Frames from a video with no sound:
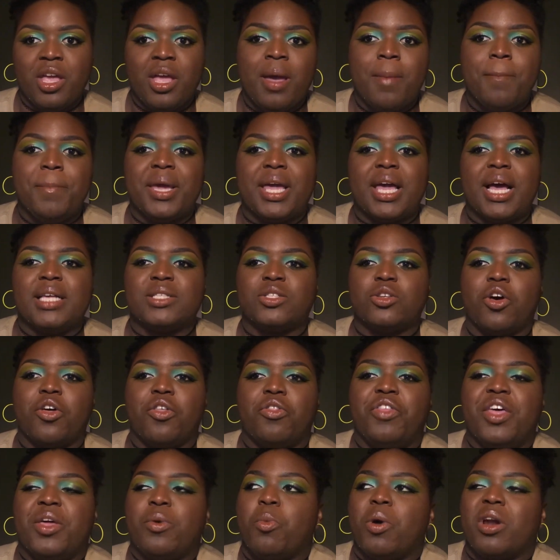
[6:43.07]
Because
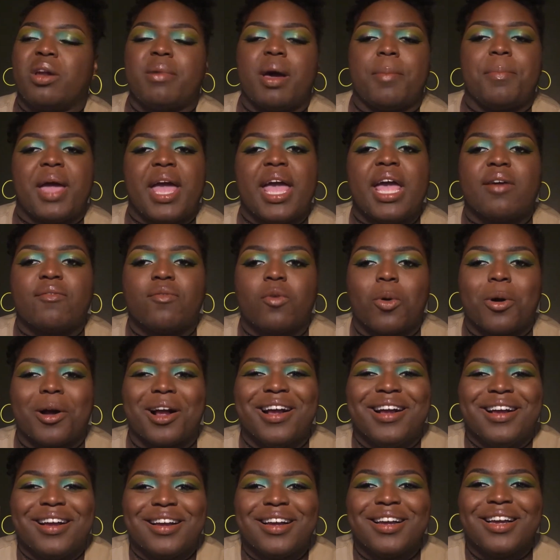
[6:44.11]
then what am I paying for?
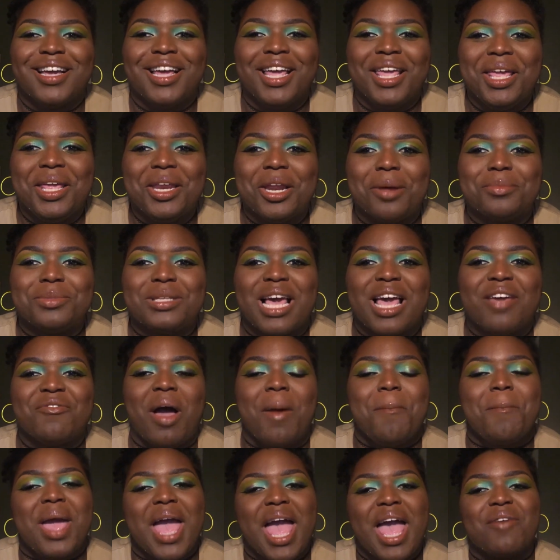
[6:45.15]
You know what I'm saying? If
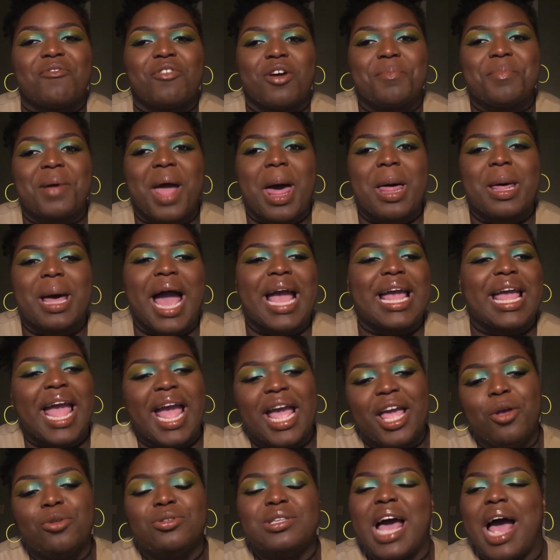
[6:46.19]
I'm paying for a palette, I can't
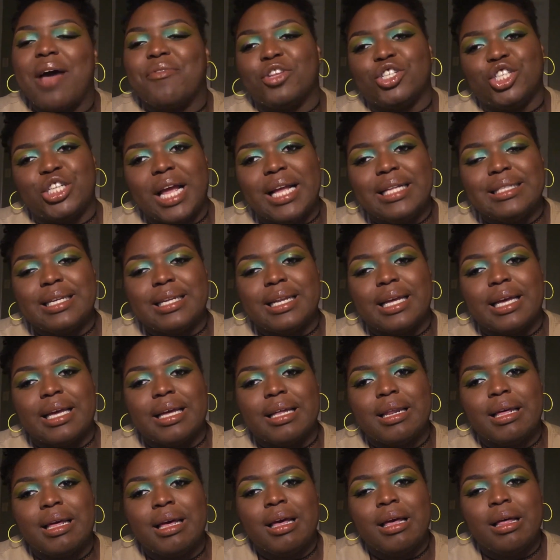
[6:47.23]
use half the shades in it.
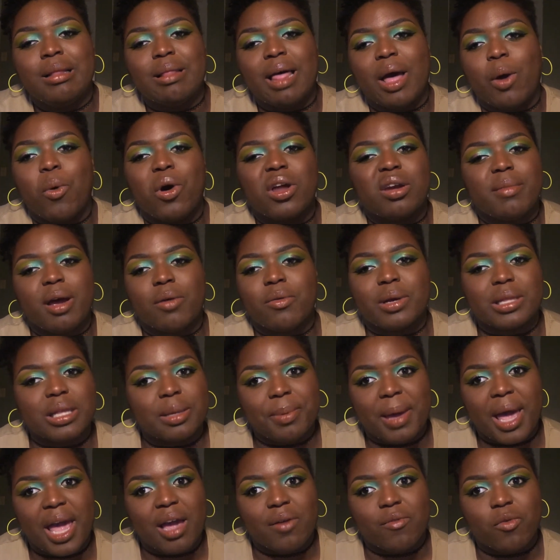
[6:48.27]
Like, what am I really
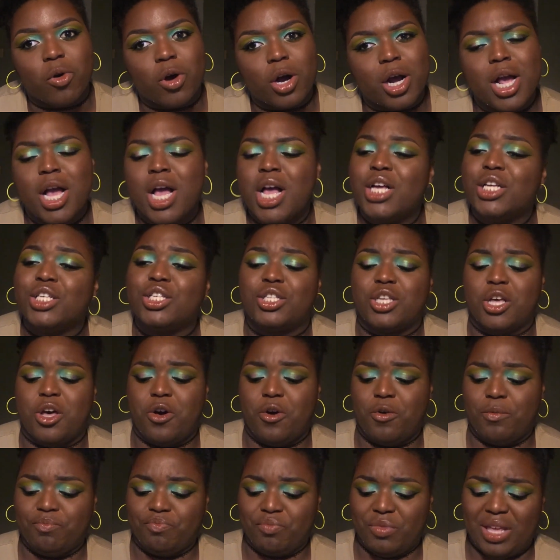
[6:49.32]
paying for?
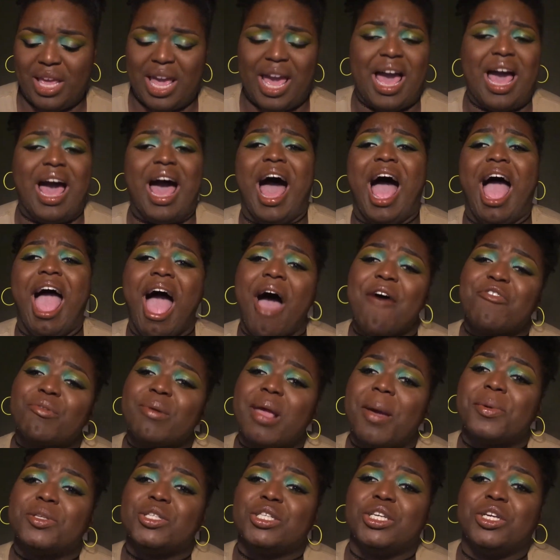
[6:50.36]
So yeah, I have to be
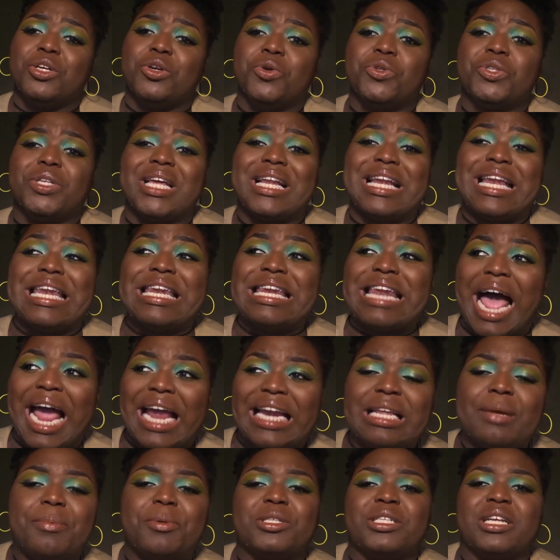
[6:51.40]
able to use
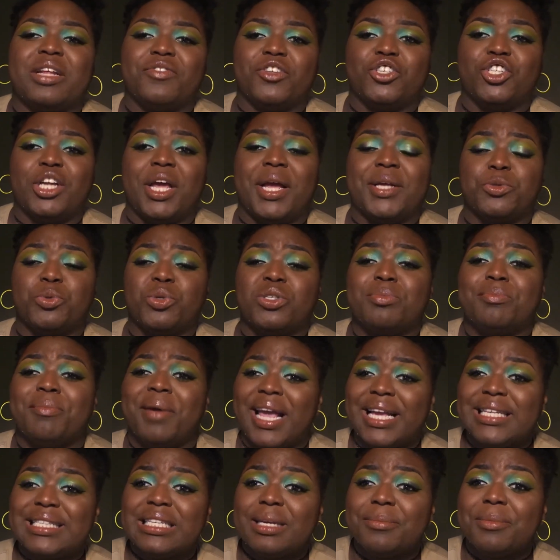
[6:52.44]
90% of the shades, which
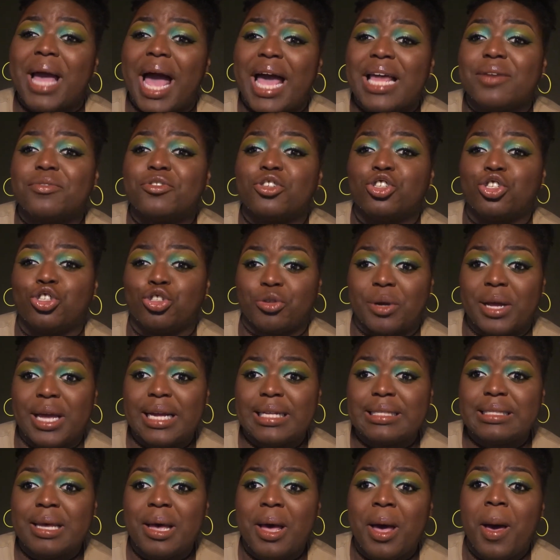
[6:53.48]
may seem kind of
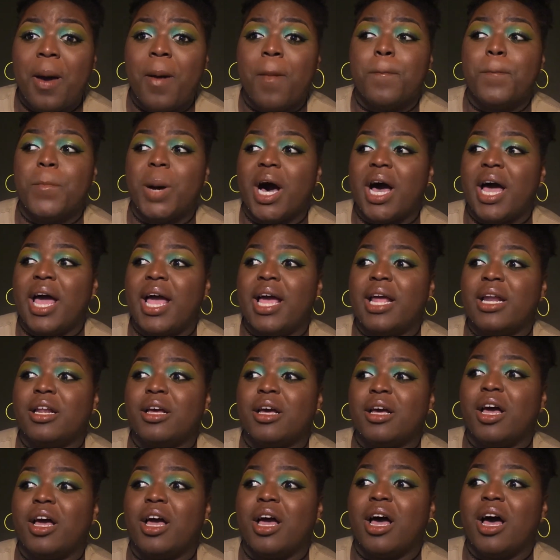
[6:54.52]
strict, but
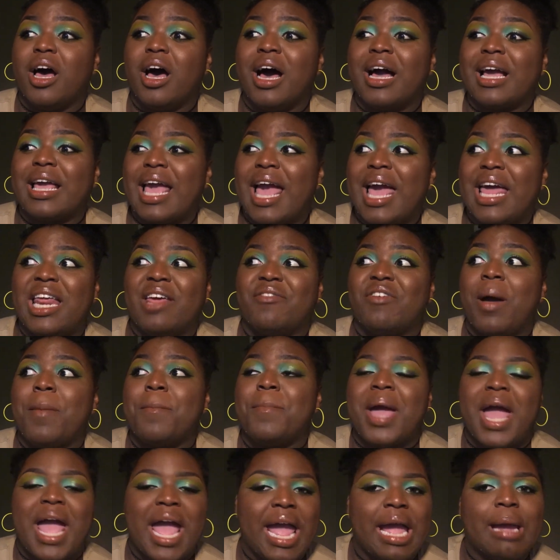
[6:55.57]
again, if I'm
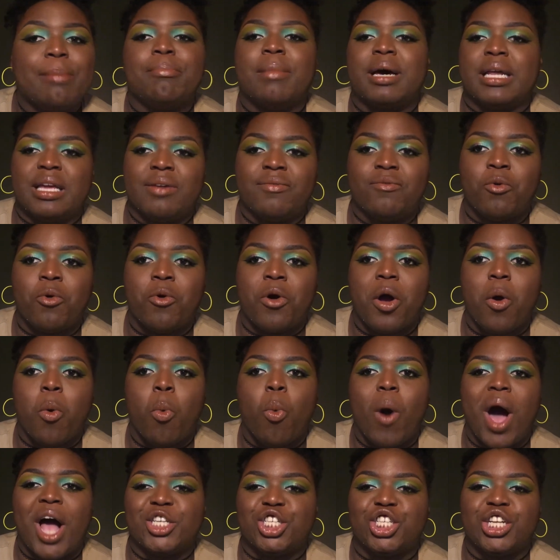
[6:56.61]
paying money for it,
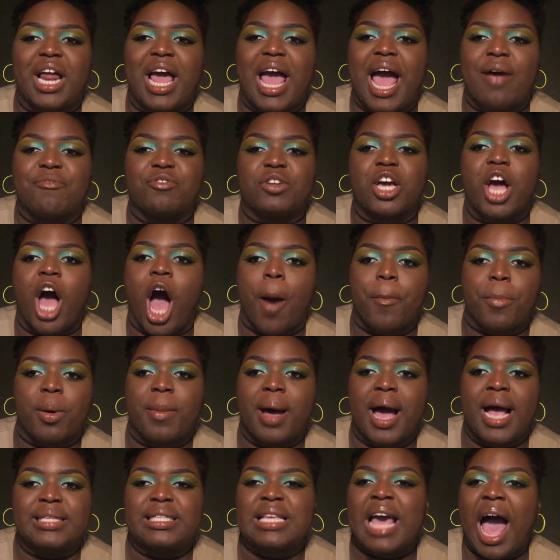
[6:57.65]
why should I have to
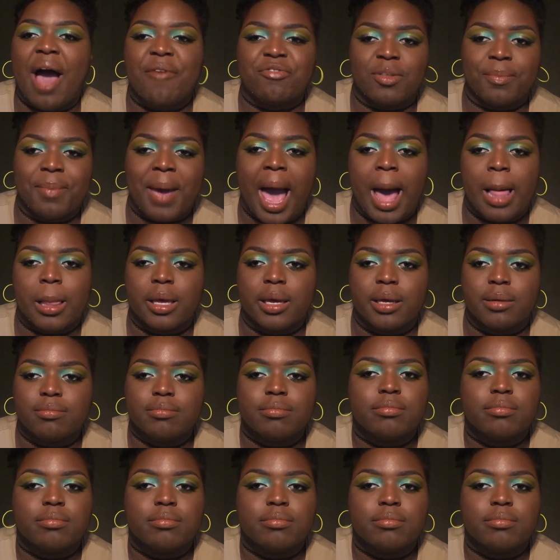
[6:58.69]
compromise half the palette?